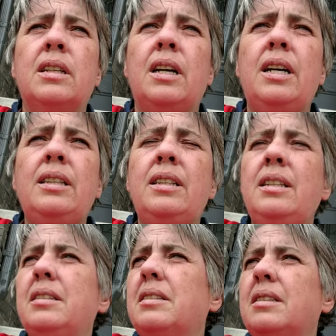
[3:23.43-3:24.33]
I
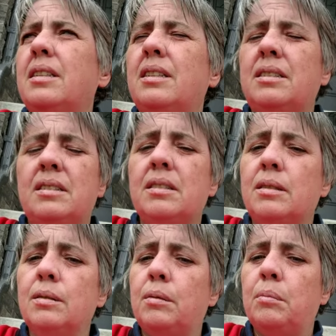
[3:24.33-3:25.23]
think that's a
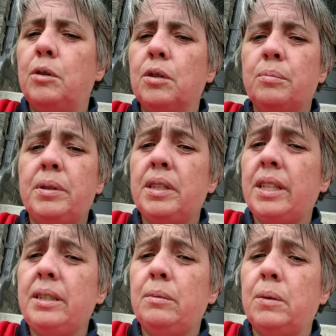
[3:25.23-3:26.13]
little more
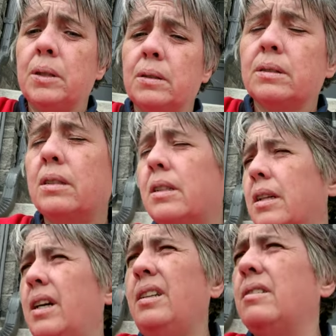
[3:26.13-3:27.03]
polite word.
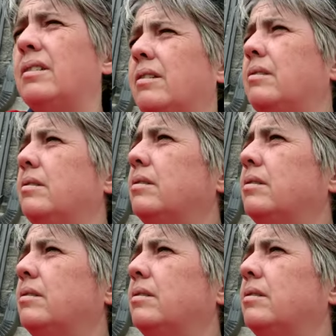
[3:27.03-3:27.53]
I don't know.